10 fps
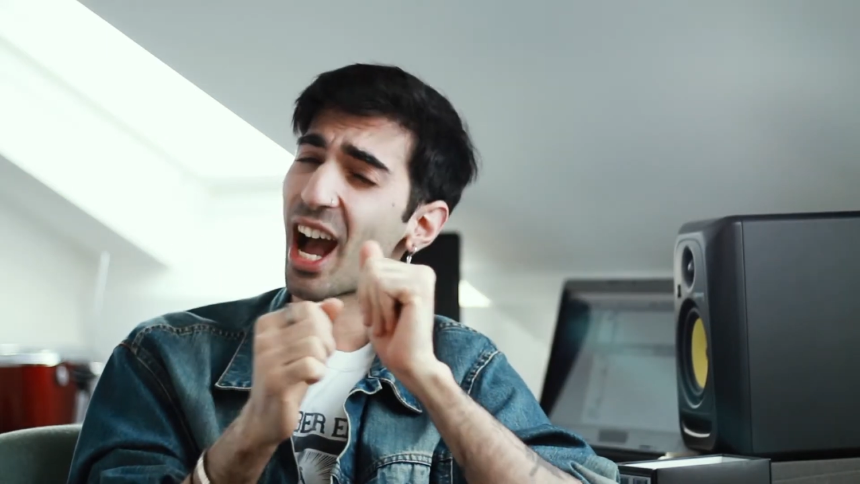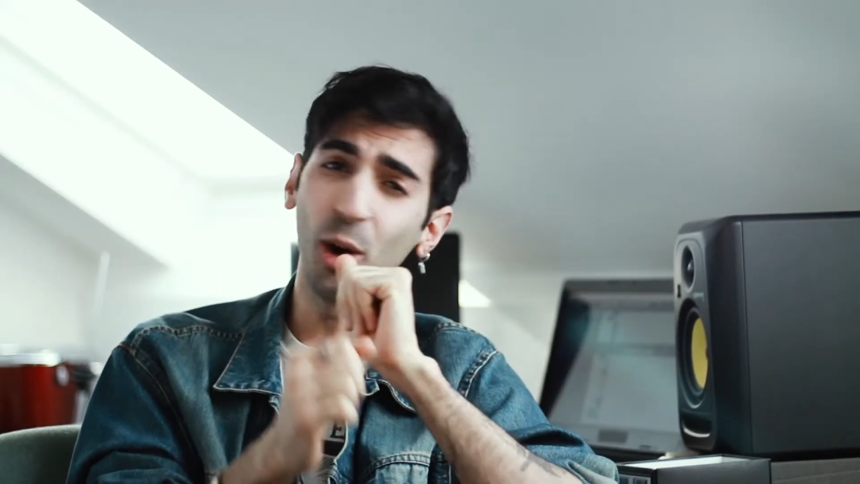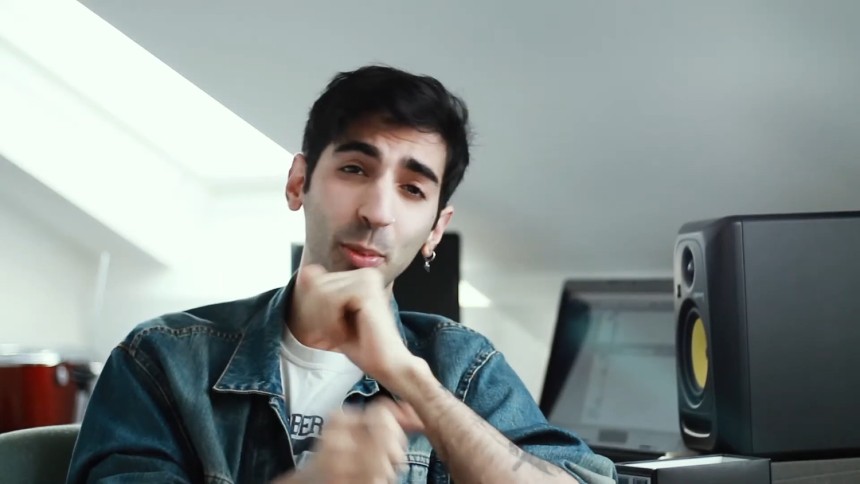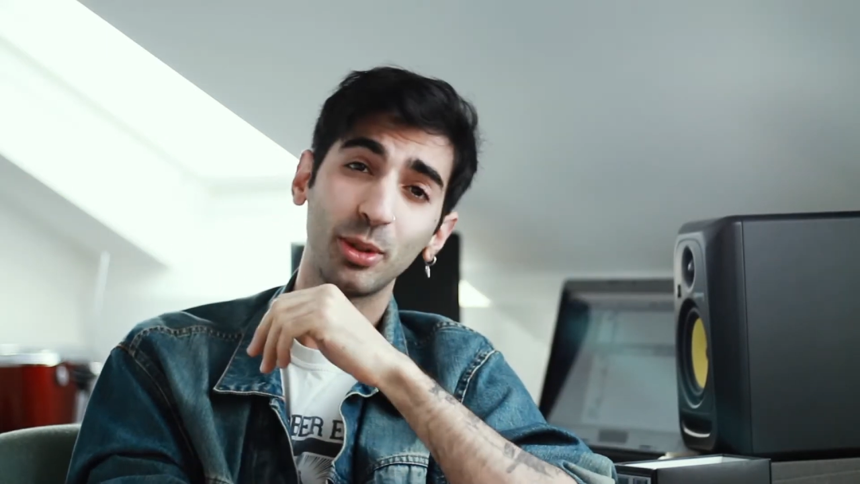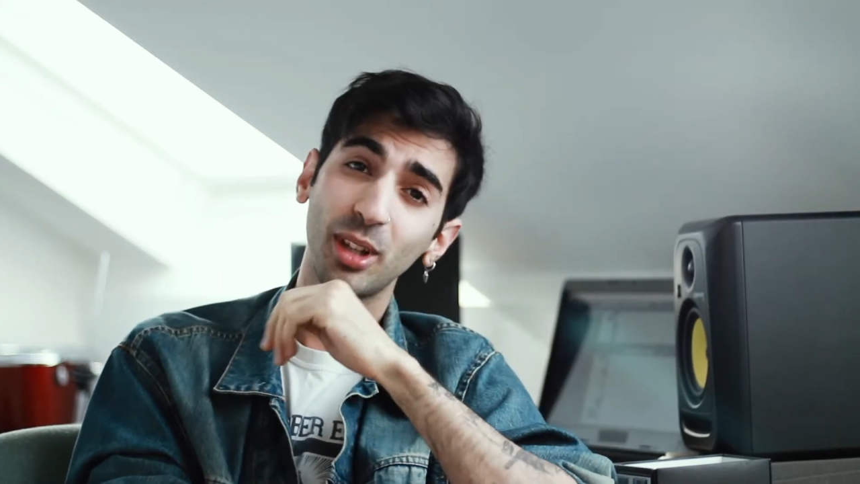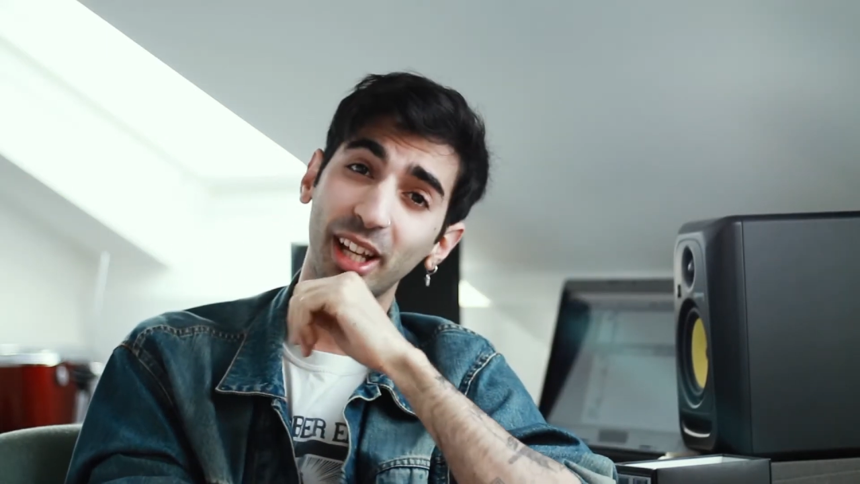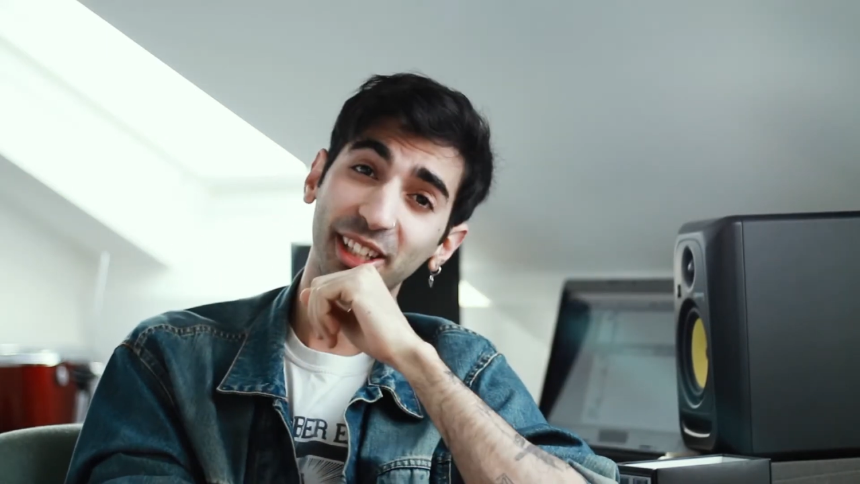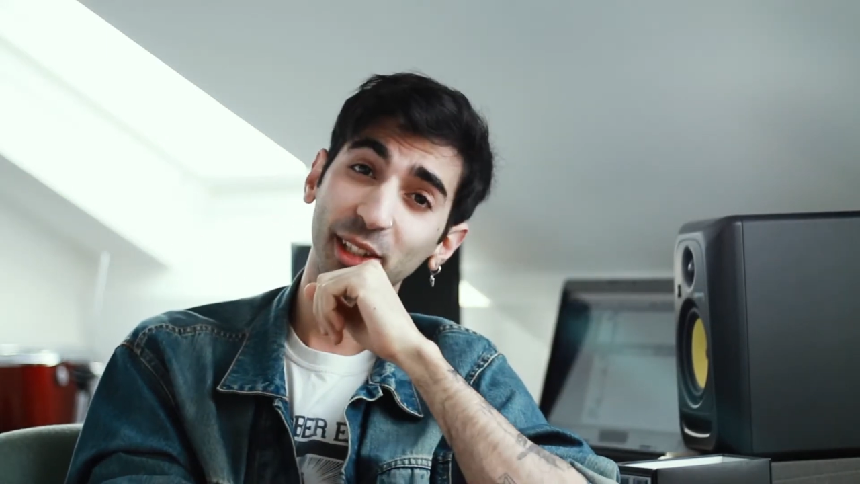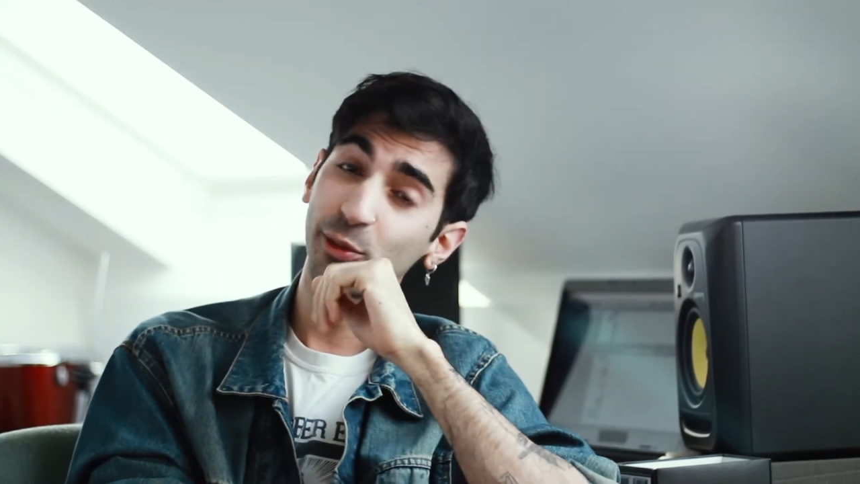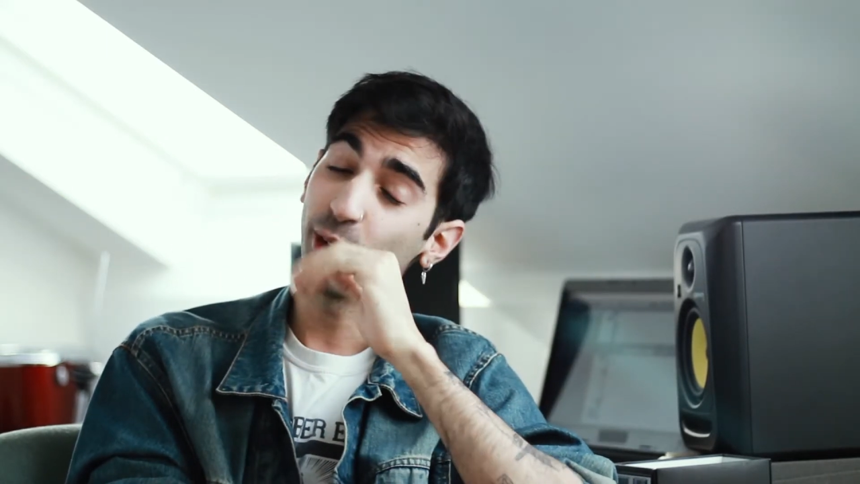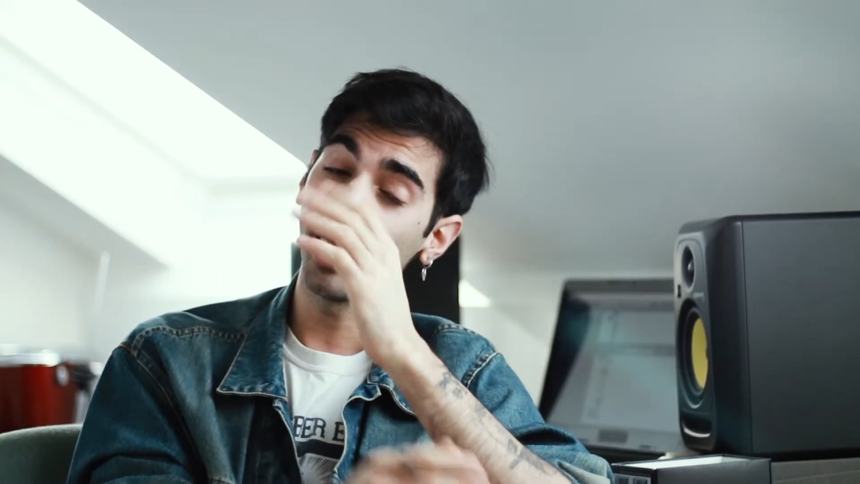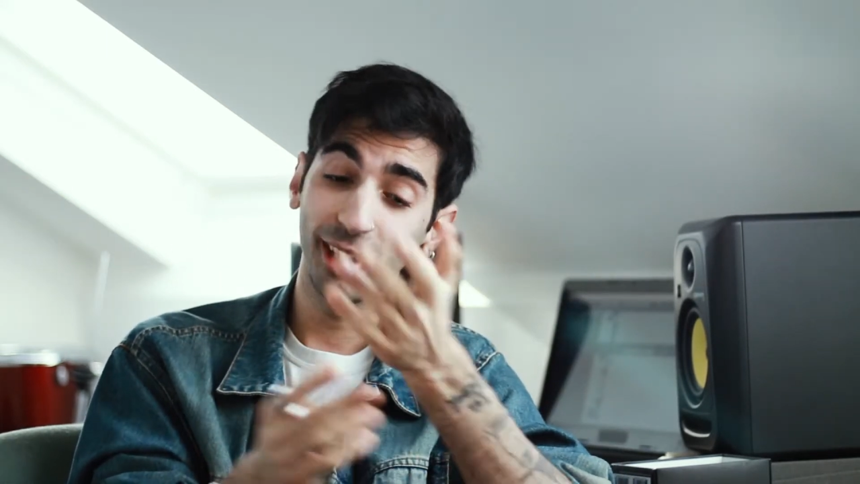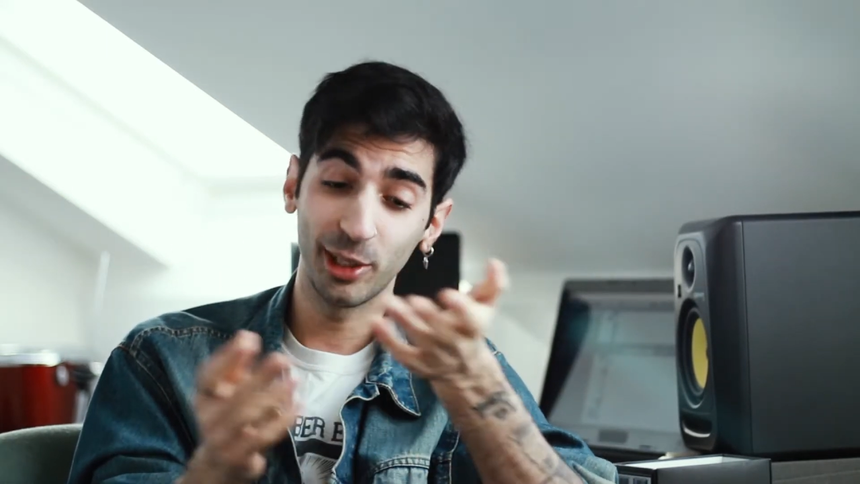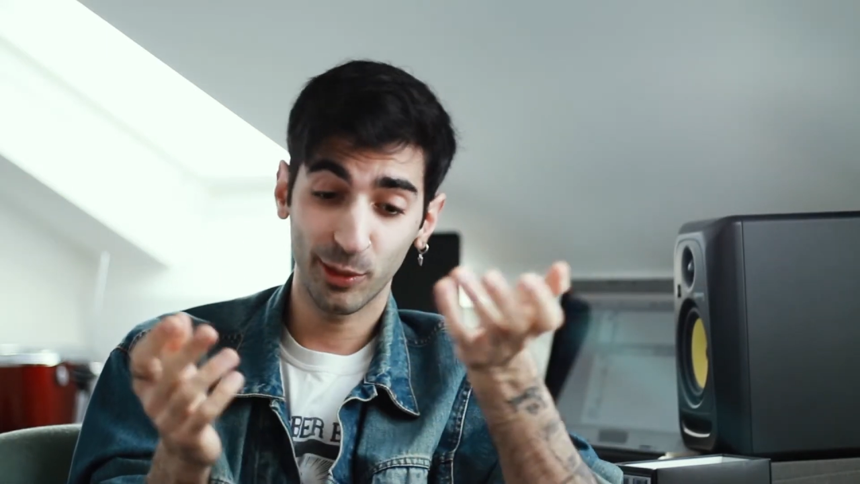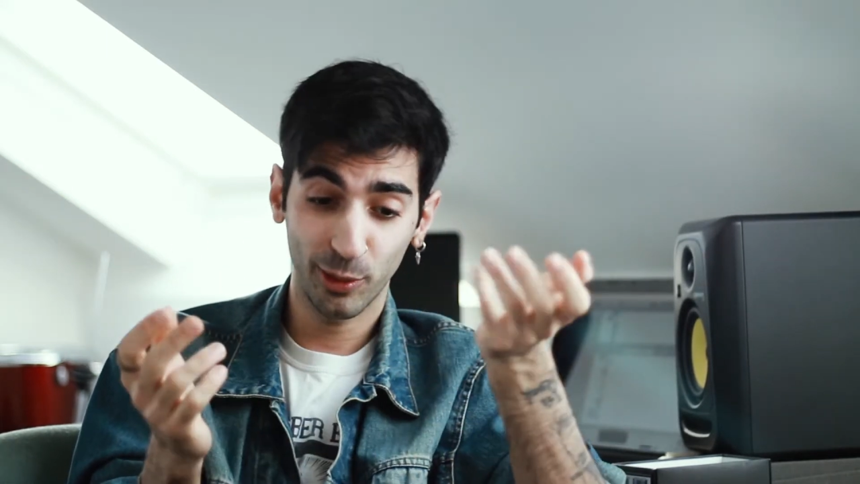I hope you like it, find
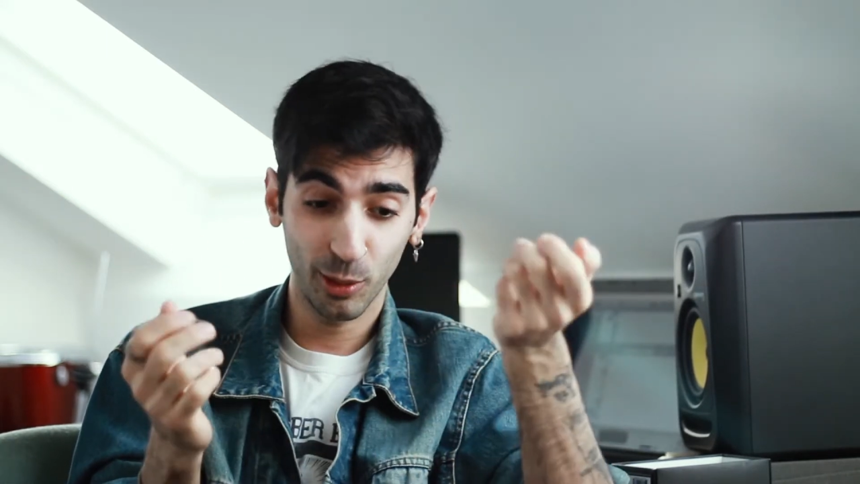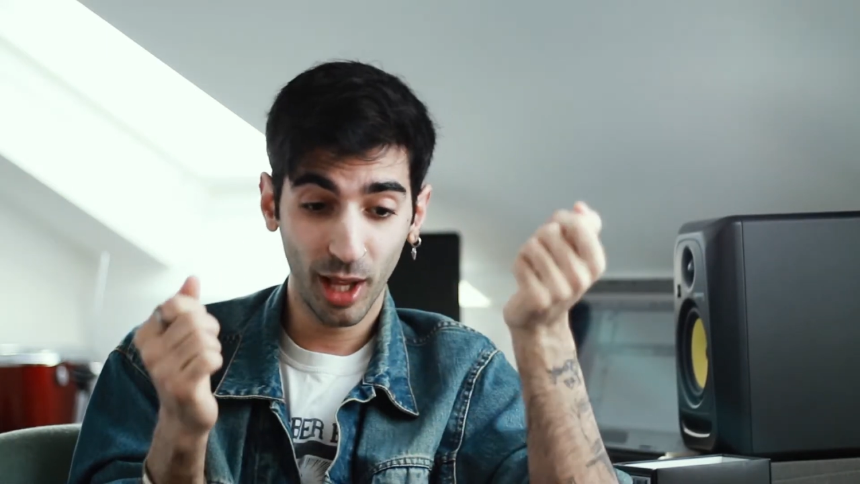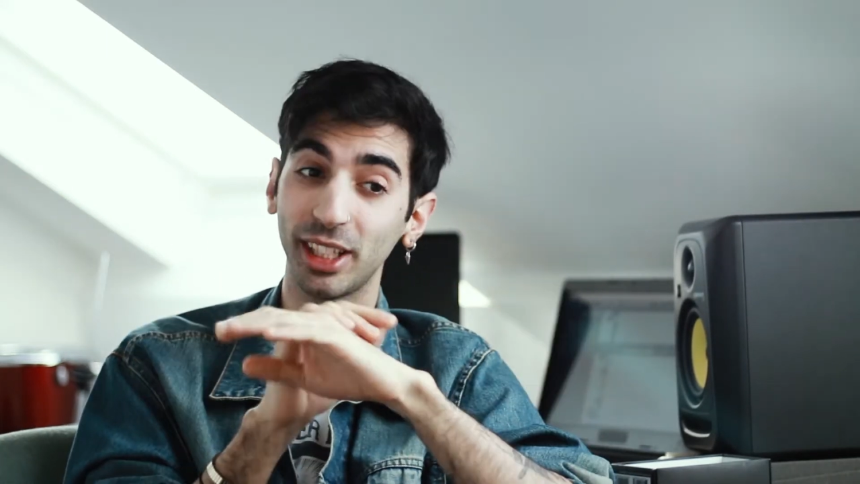it useful